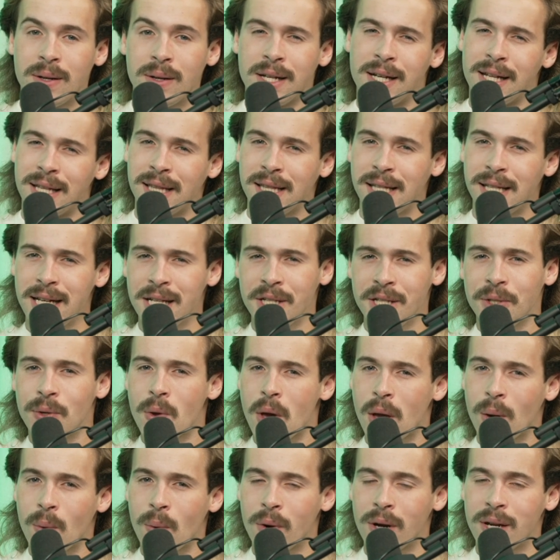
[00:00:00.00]
and at least
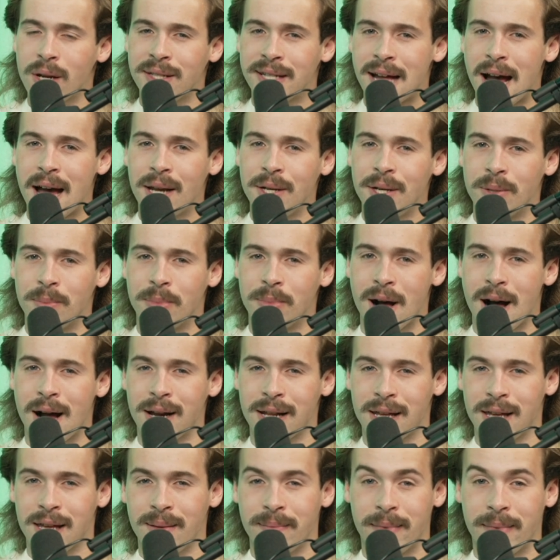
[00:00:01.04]
knowing where it's at in your
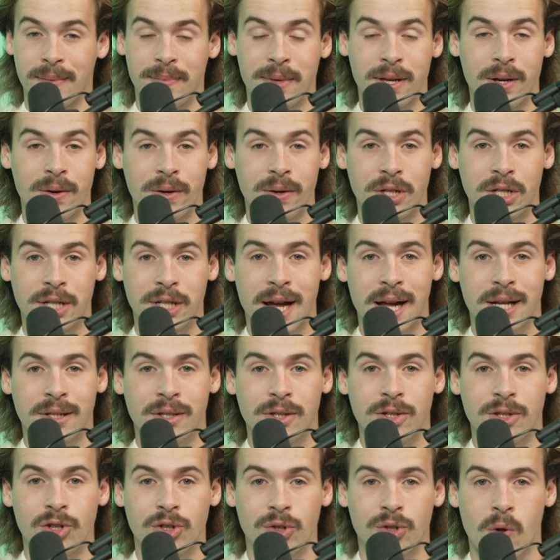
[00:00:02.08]
body, it might be your
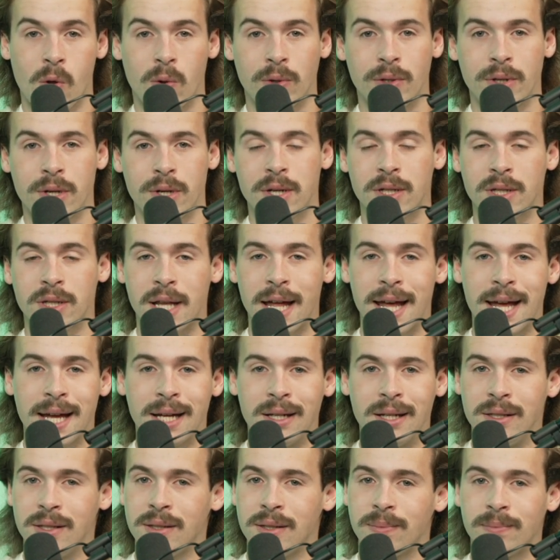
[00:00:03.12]
chest, shoulders,
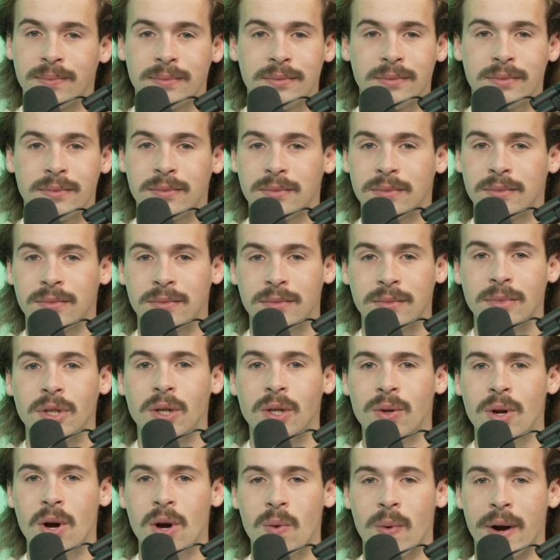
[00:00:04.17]
legs,
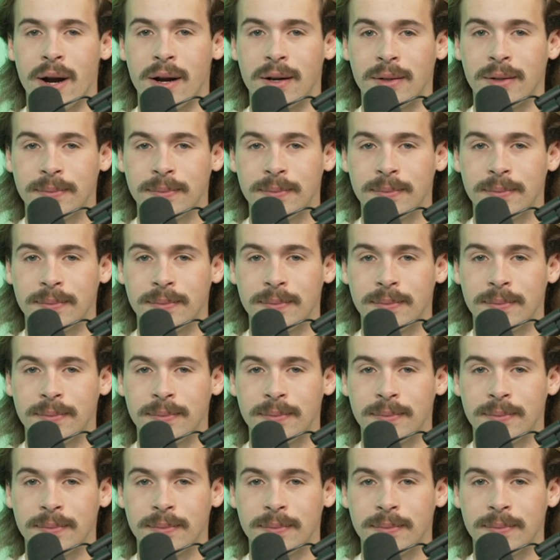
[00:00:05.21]
you know where.